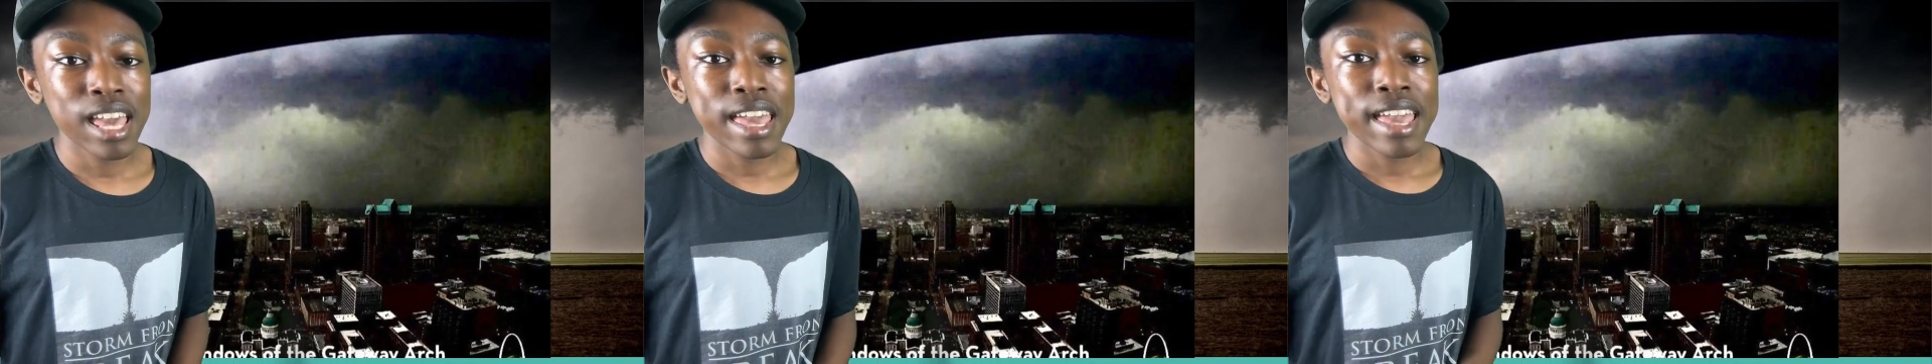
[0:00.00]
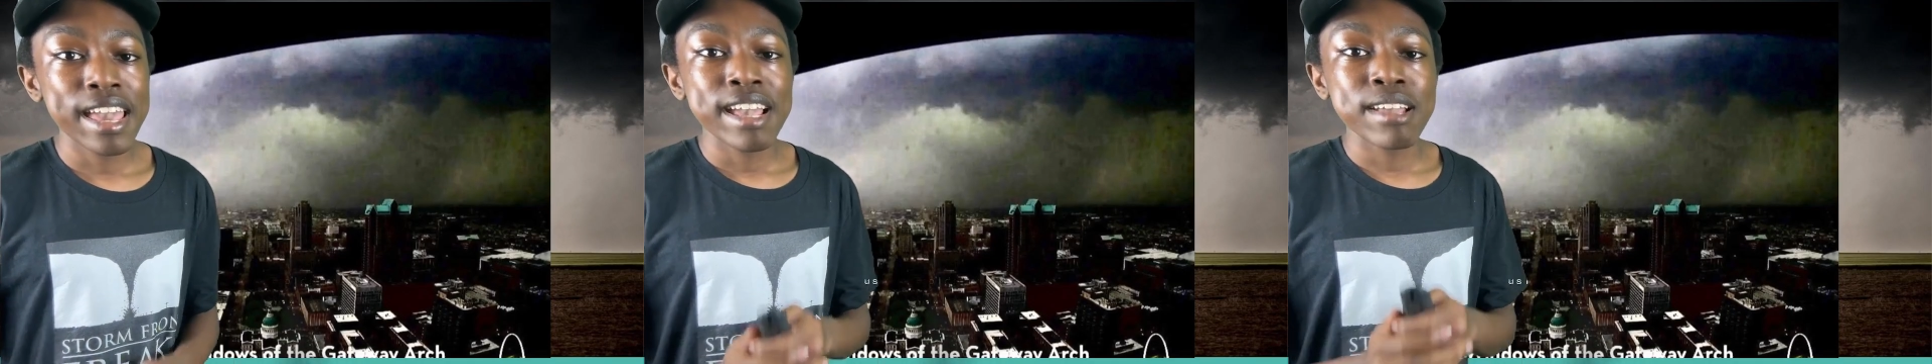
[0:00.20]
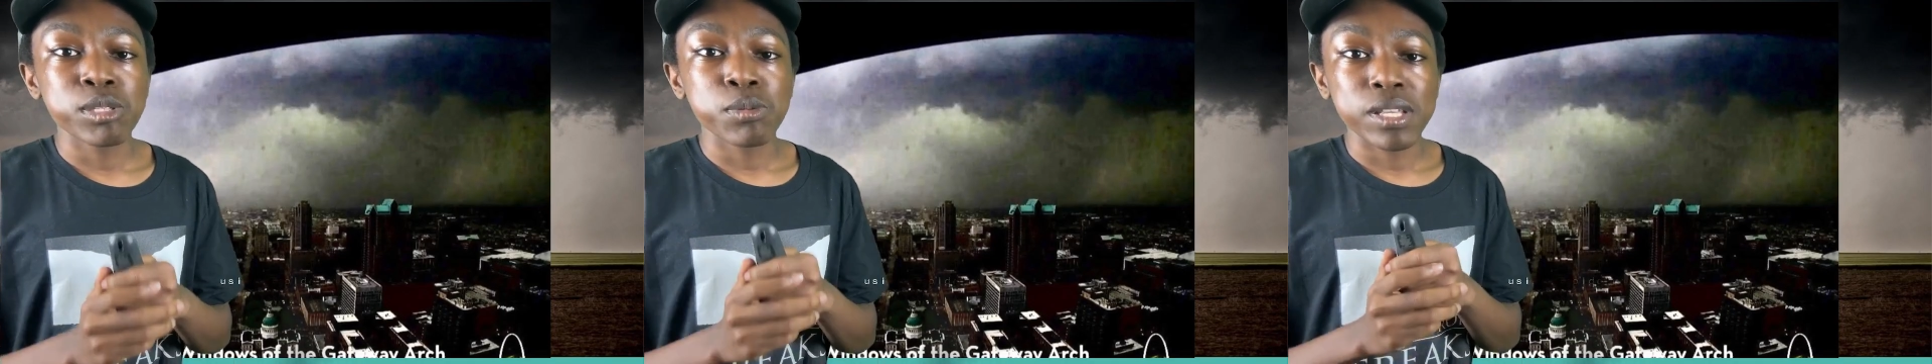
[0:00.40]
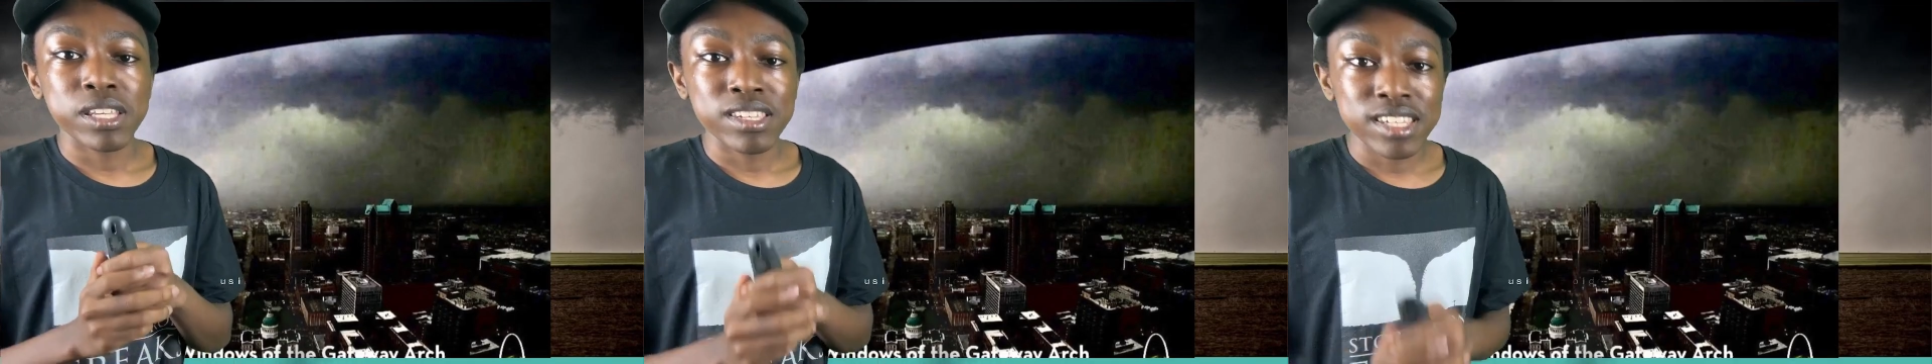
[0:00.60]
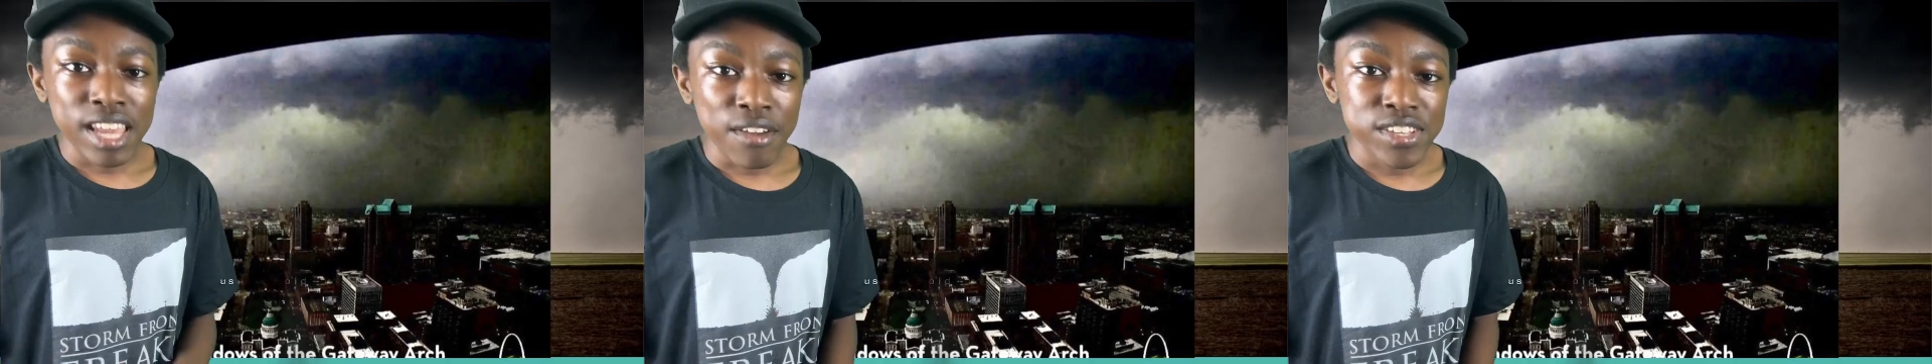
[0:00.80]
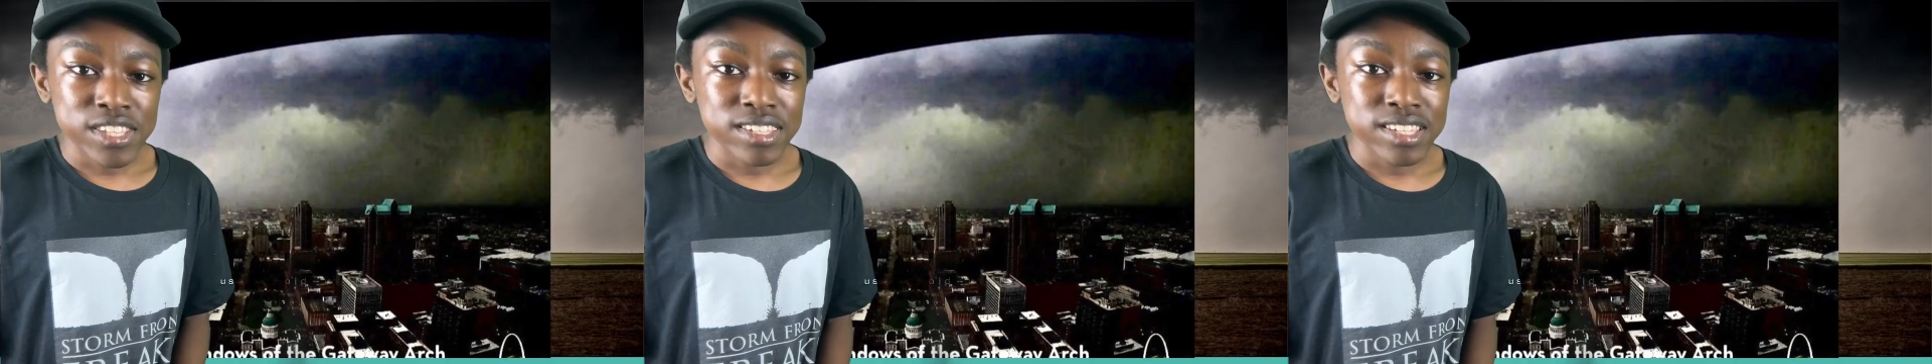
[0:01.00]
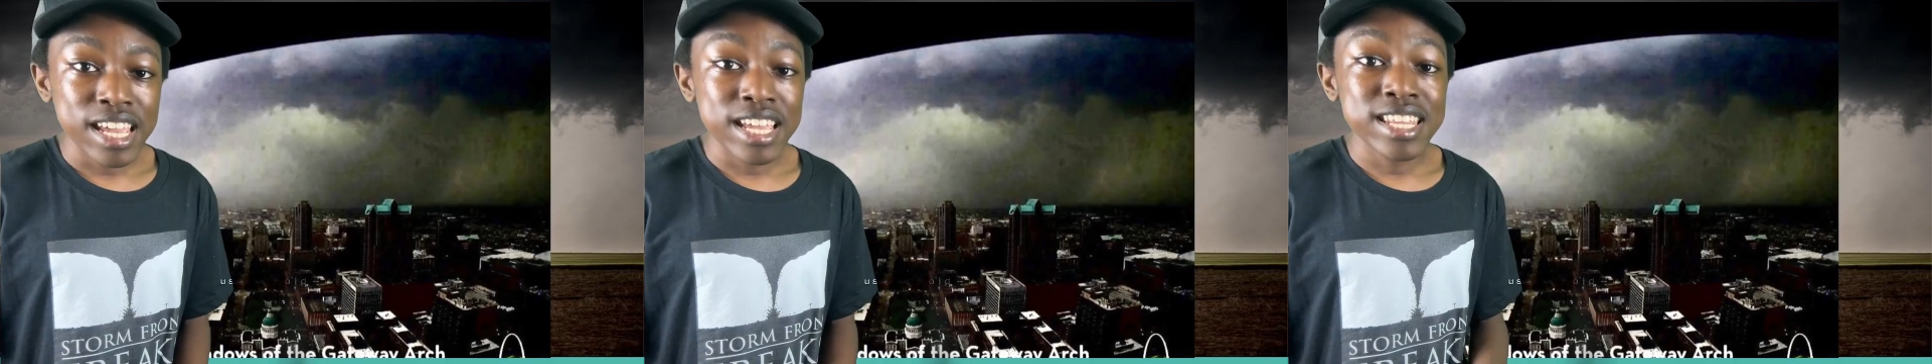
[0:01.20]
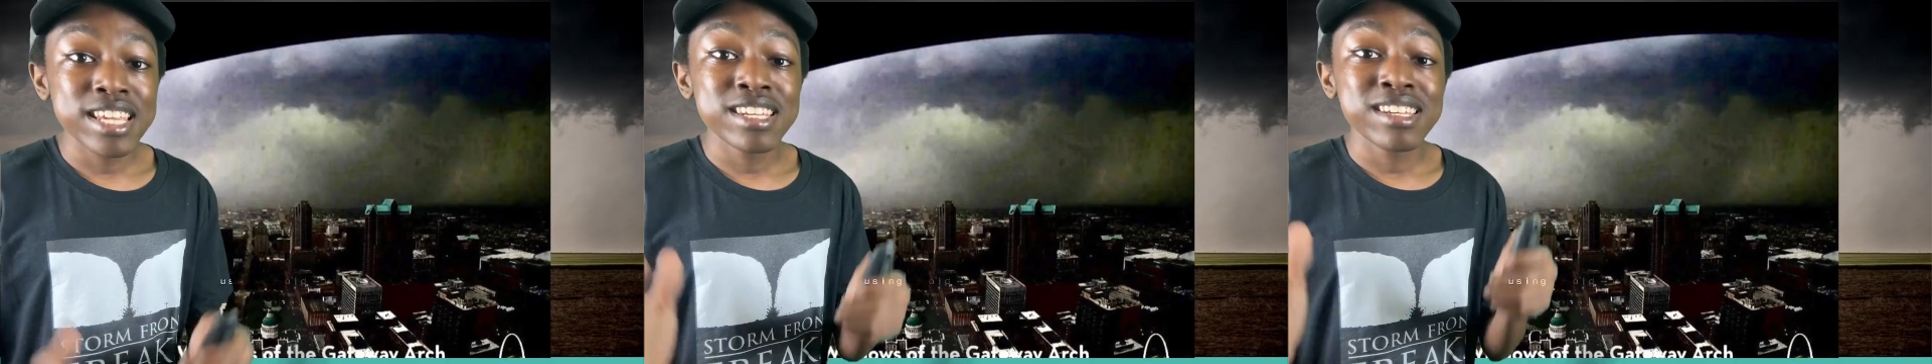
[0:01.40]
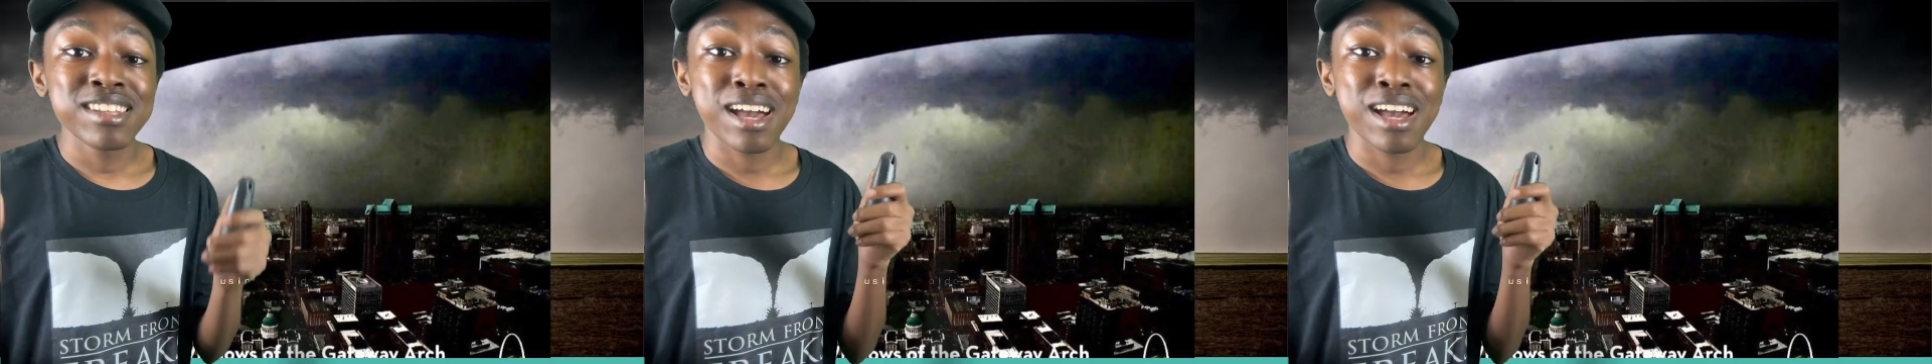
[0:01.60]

It's been devastating.